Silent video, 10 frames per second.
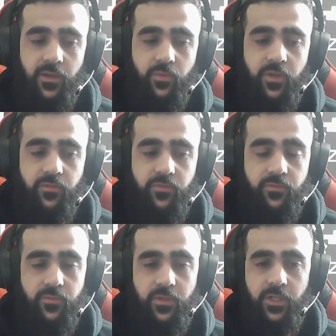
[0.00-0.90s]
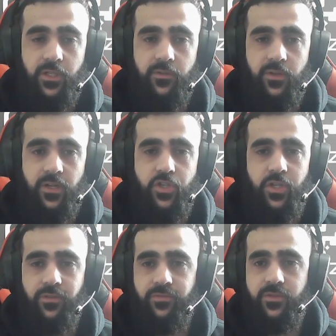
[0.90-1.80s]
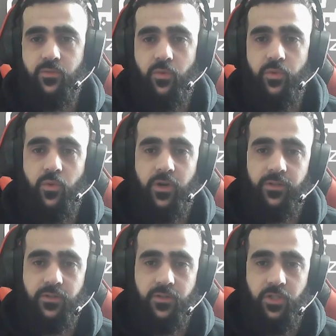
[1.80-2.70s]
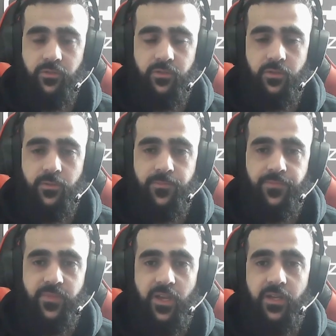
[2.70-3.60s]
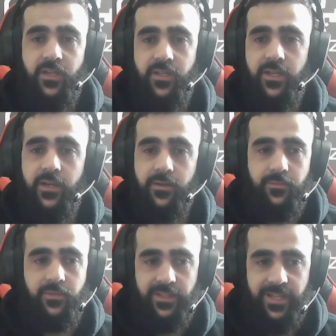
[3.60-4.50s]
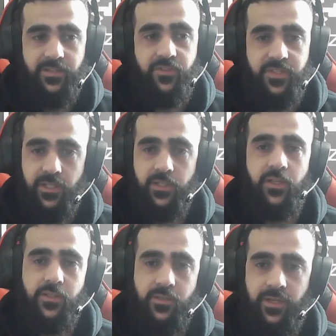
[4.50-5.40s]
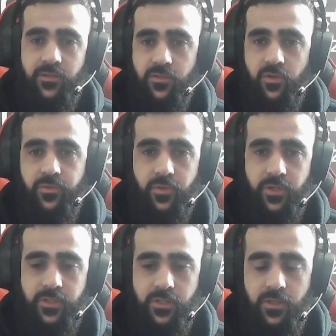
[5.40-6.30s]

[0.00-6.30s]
we've achieved what we wanted to achieve. And Kadena facilitates that goal for us.